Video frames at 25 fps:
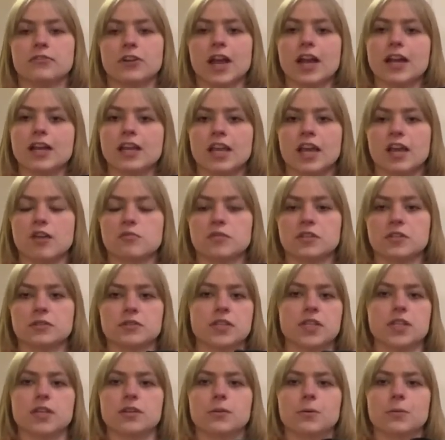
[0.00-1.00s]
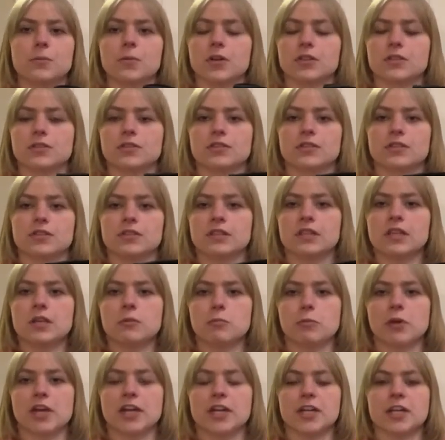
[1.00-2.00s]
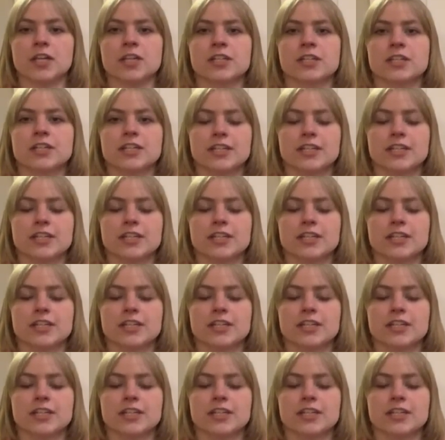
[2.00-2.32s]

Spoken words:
for any amputee who wants to sleep better.